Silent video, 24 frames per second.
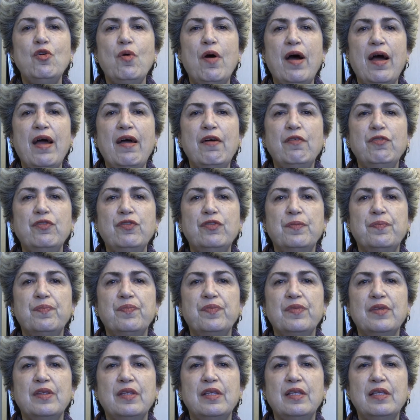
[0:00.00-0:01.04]
you have
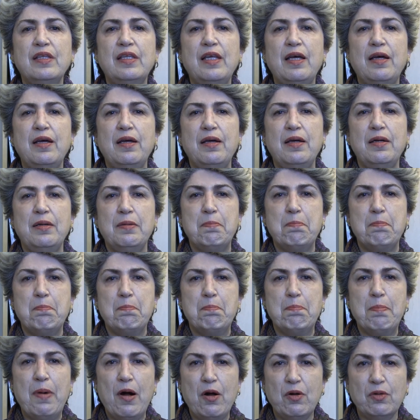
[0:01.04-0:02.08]
the
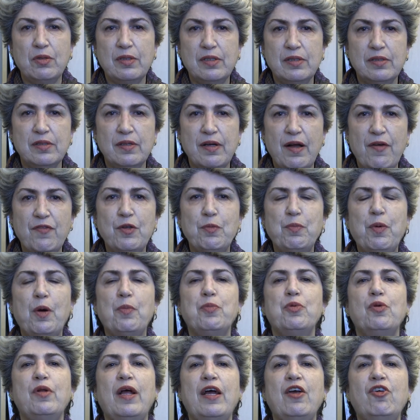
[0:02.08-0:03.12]
bulk of the
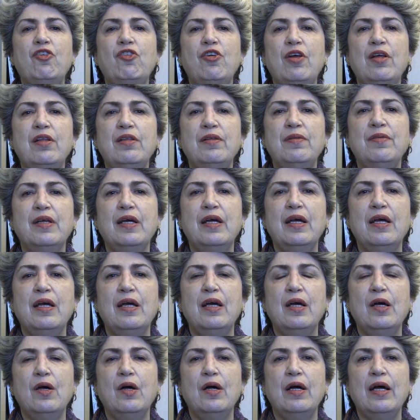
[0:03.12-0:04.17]
population,
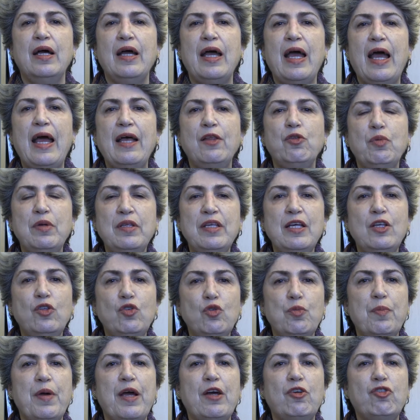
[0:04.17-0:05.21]
and we need
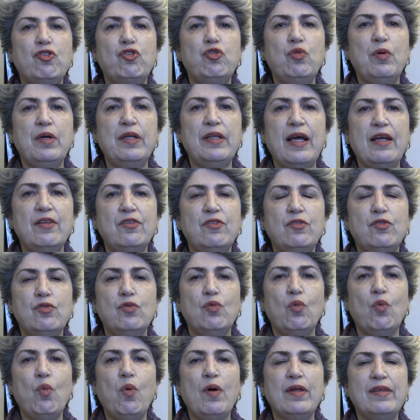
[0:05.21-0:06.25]
to make sure that
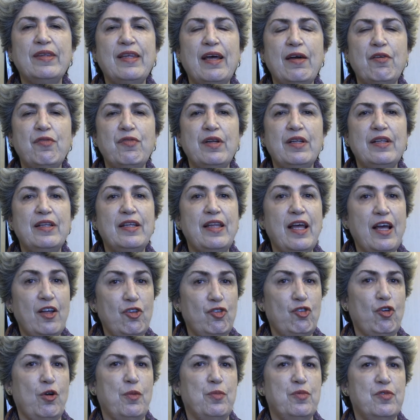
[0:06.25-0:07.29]
whatever their
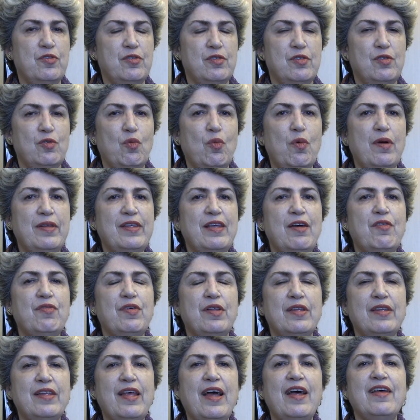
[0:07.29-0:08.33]
jobs, whatever
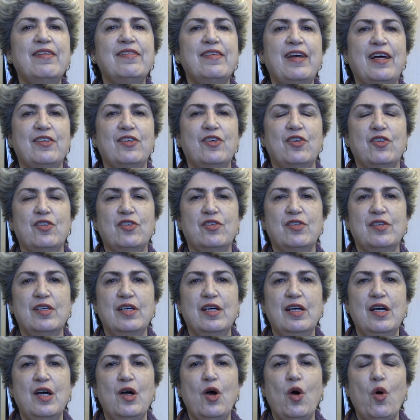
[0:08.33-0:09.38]
their sectors,
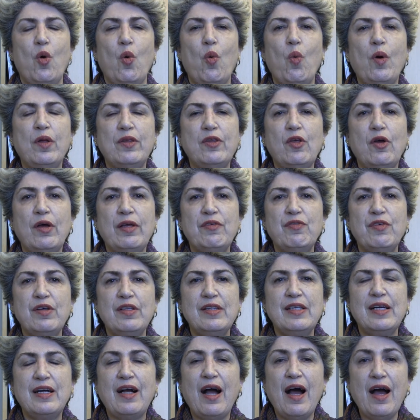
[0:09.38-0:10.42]
whatever
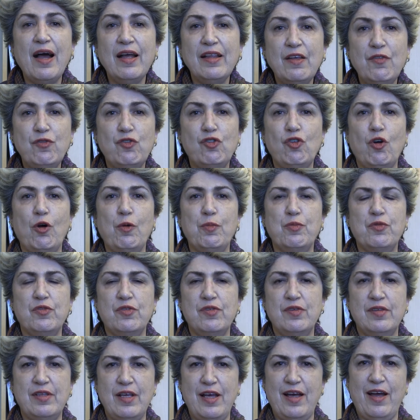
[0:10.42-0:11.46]
the kind of
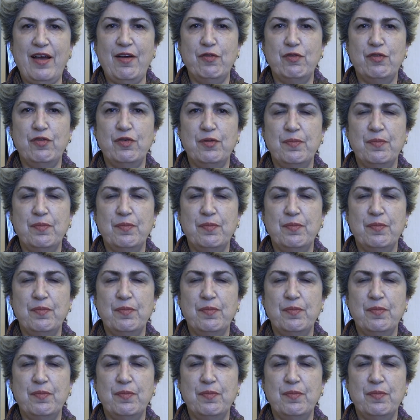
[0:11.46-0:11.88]
jobs they have,